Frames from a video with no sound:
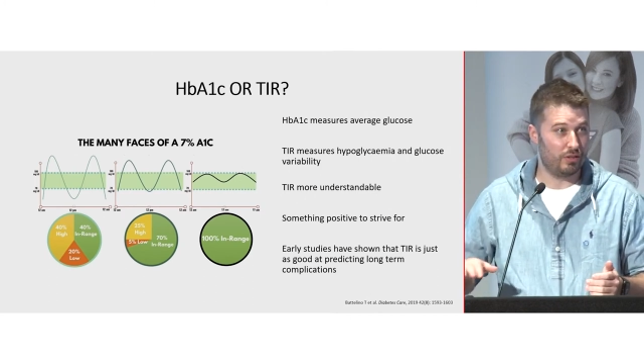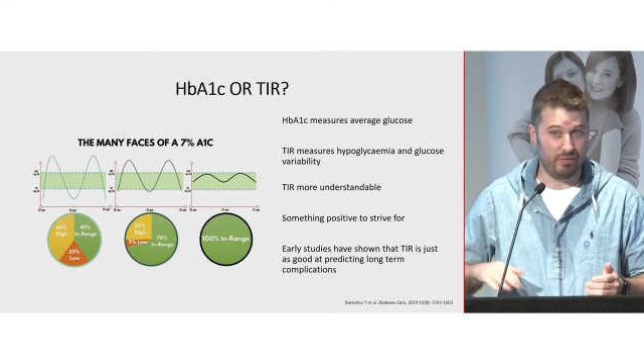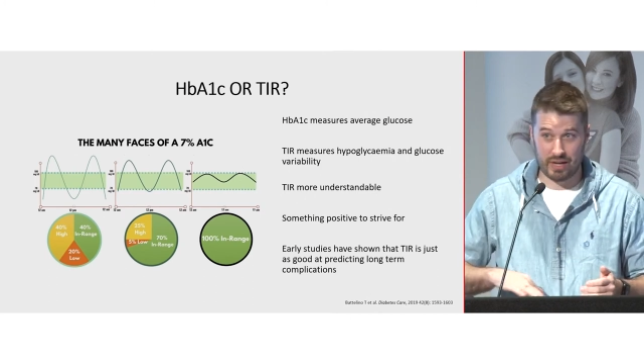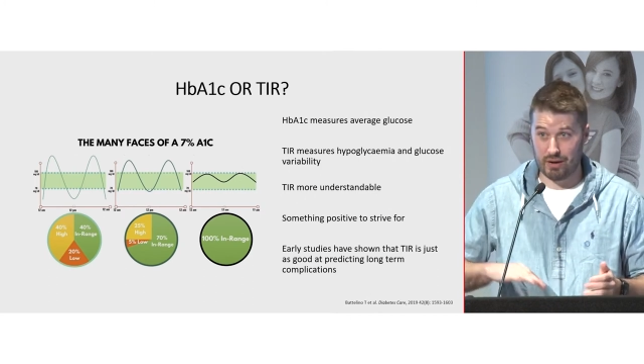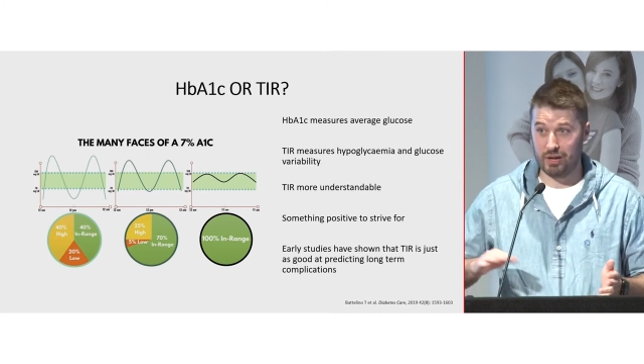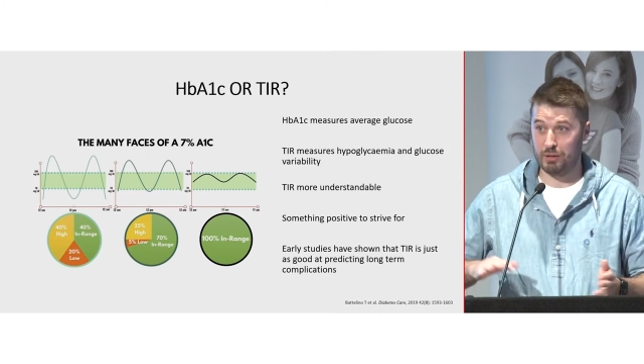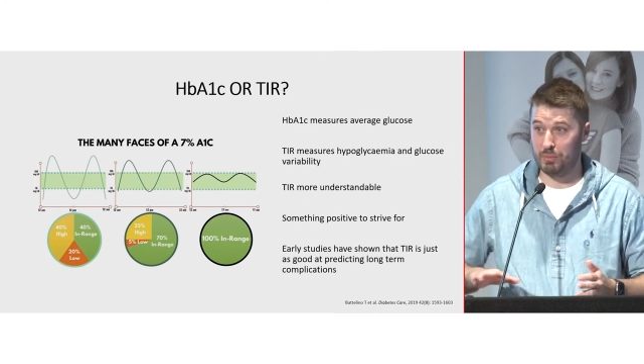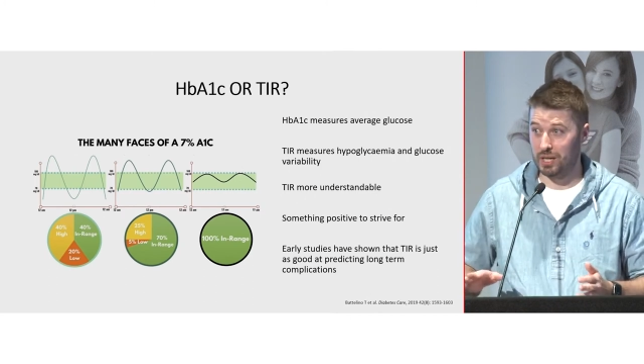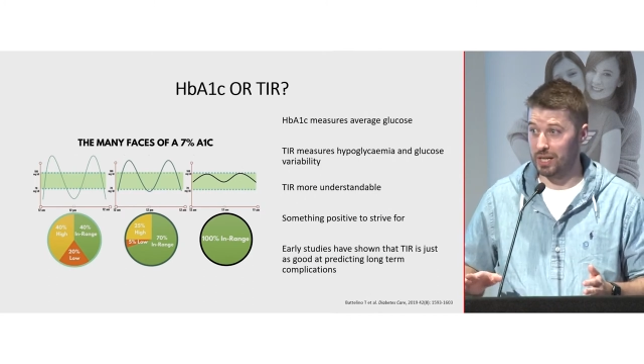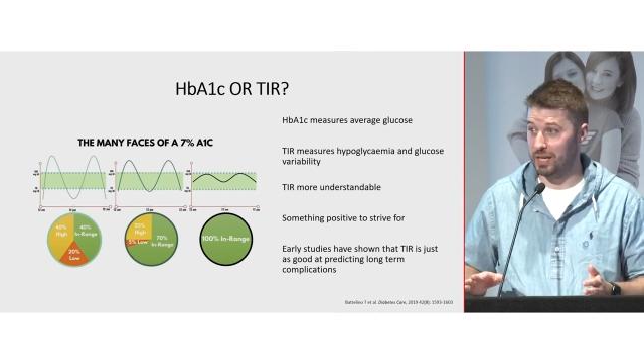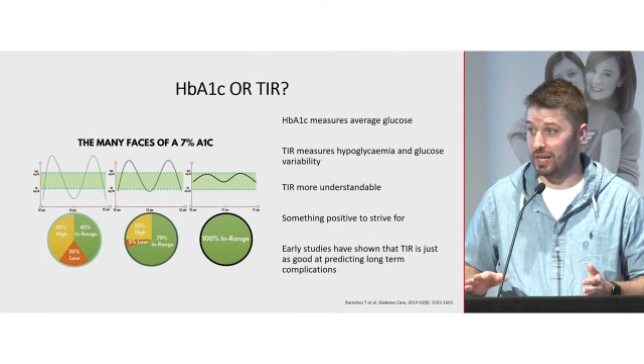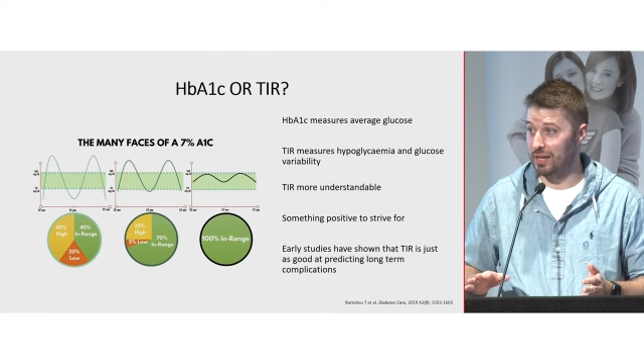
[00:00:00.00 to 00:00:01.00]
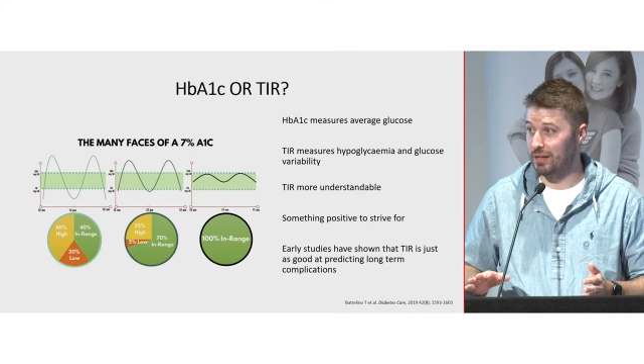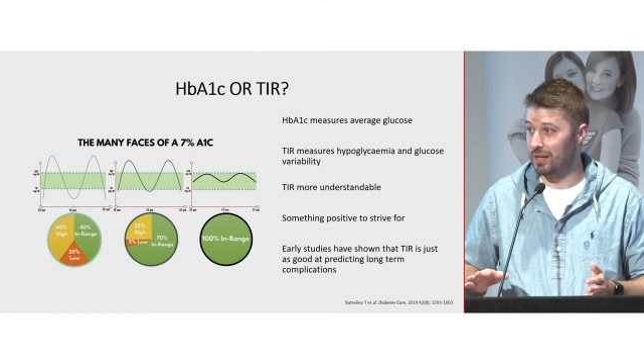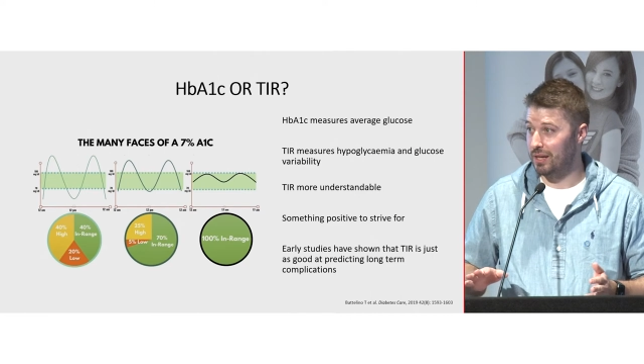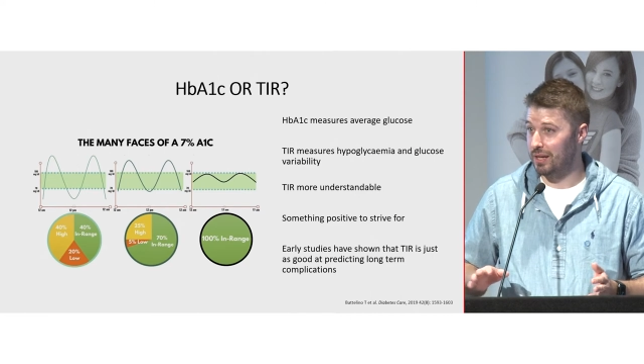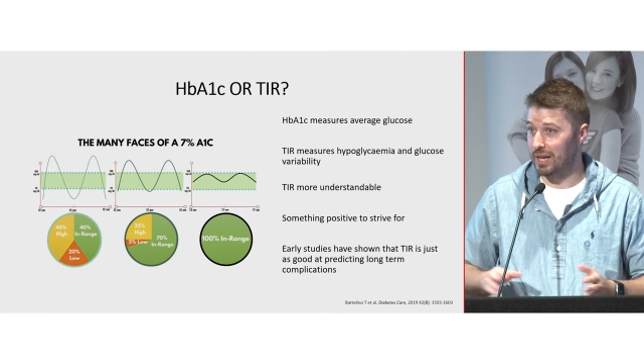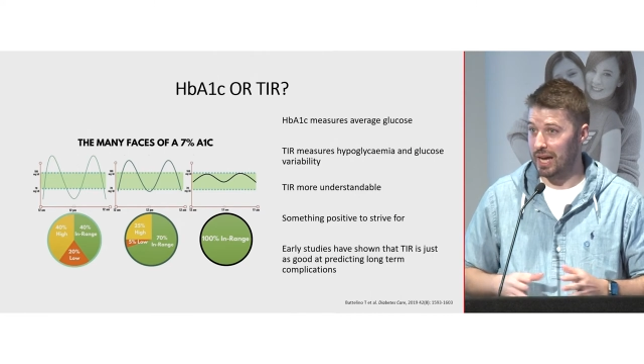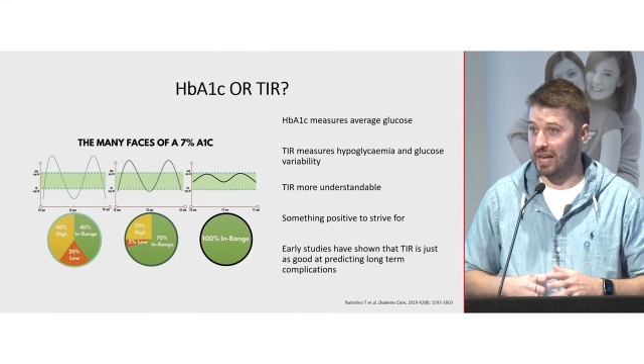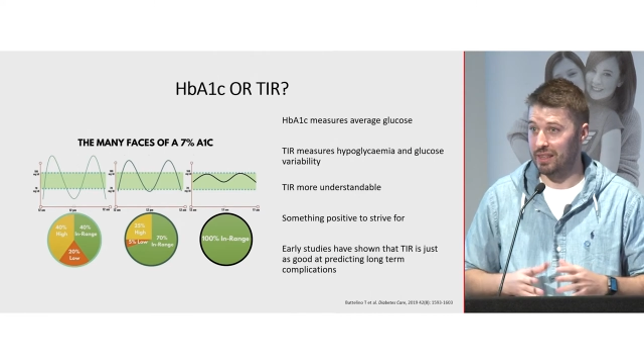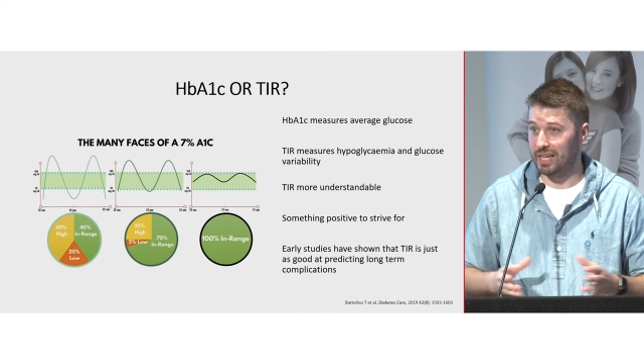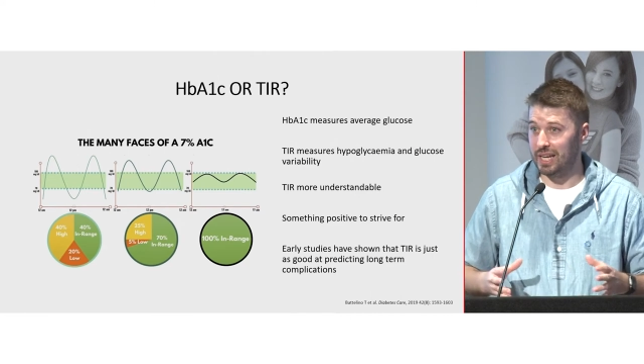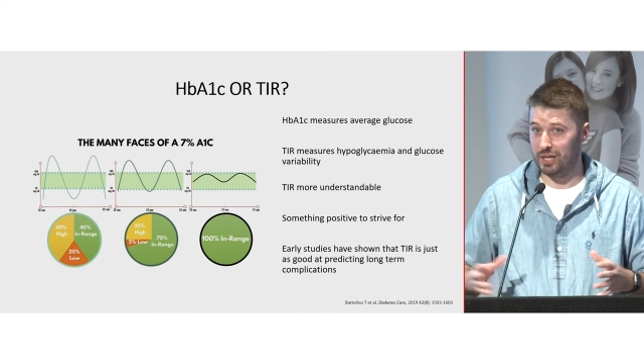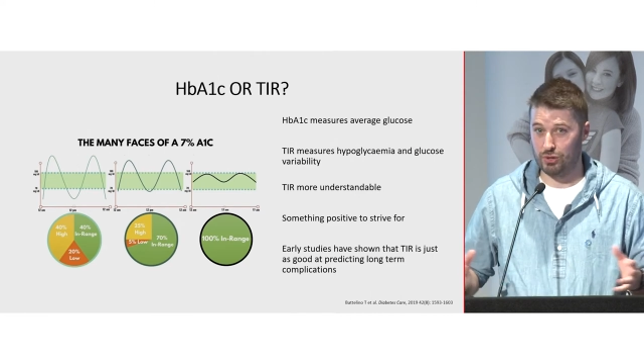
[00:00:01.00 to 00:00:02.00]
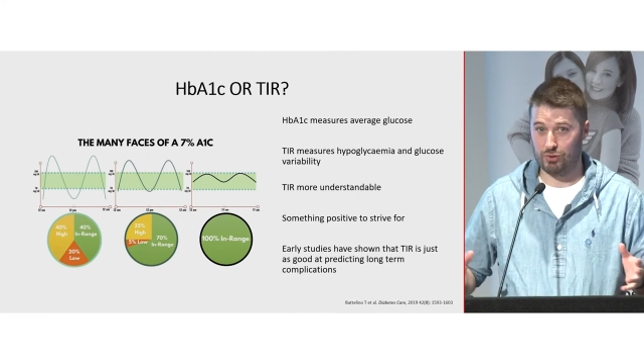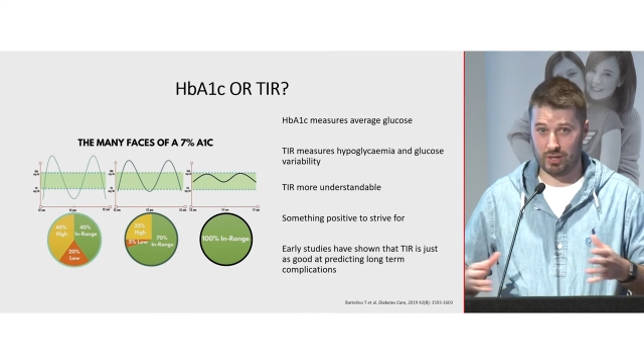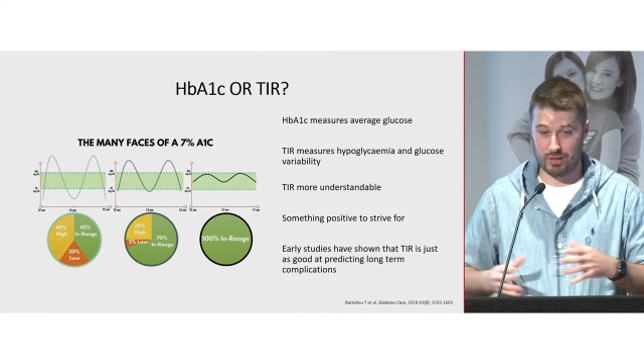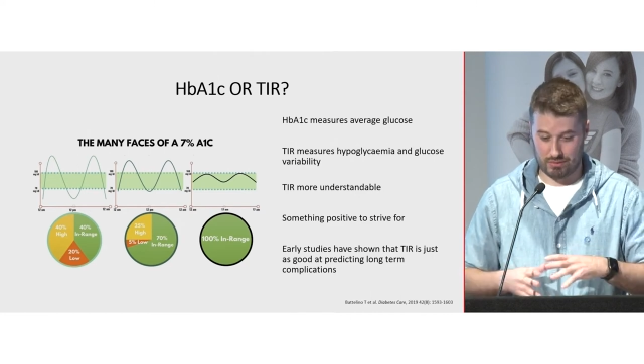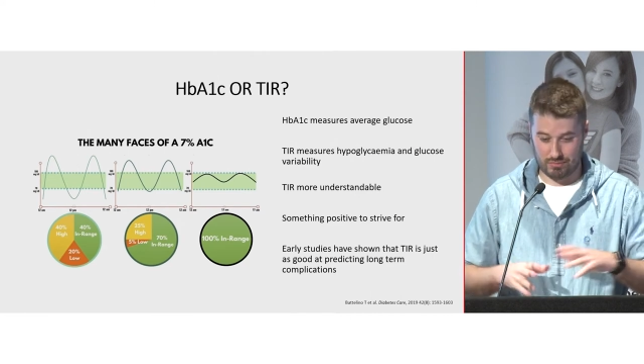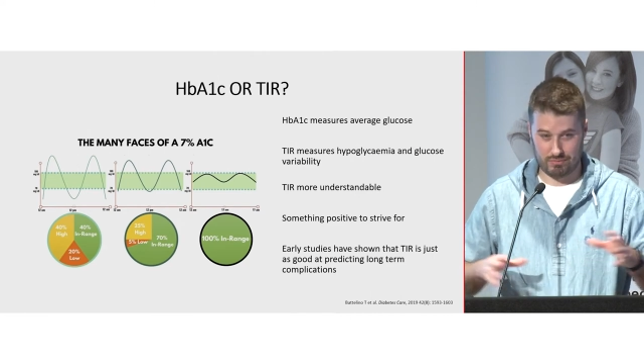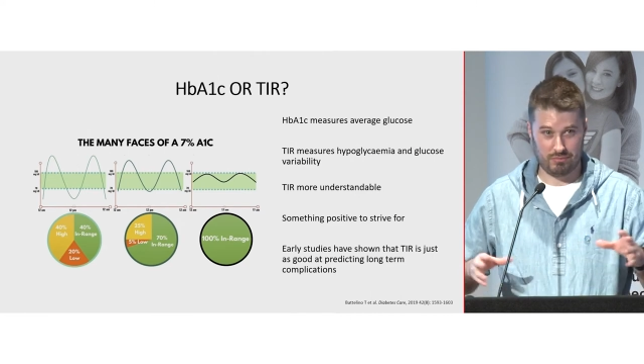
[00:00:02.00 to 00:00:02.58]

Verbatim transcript: the variability, and the intra,